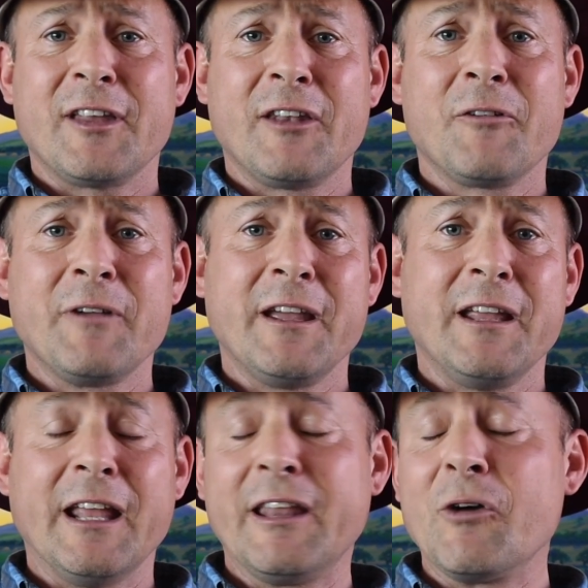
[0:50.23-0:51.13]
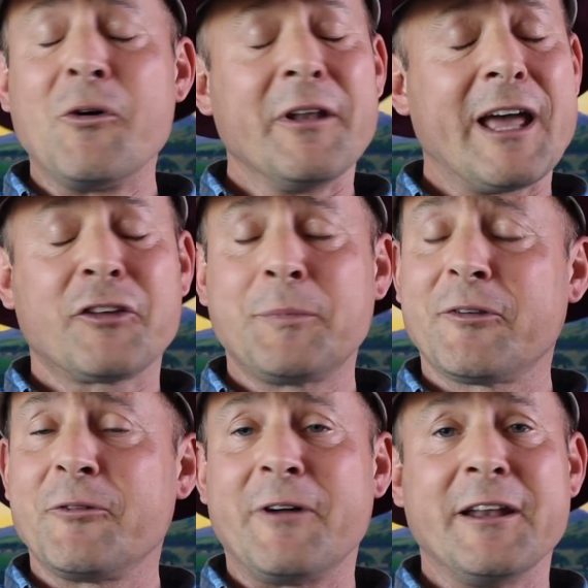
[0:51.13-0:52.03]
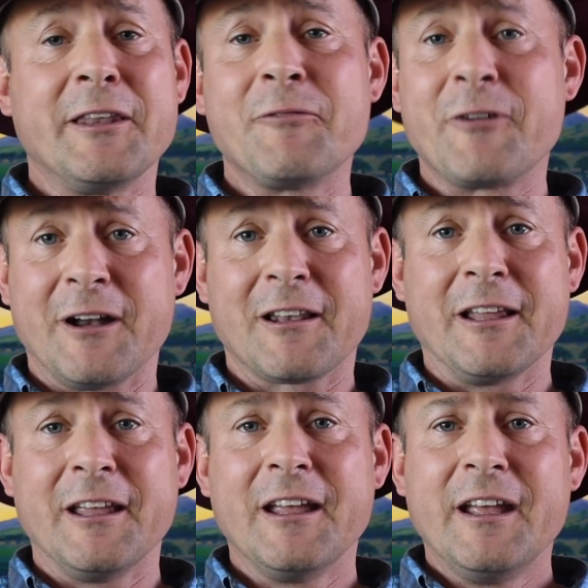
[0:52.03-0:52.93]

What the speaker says: and the way and they all express the wine differently.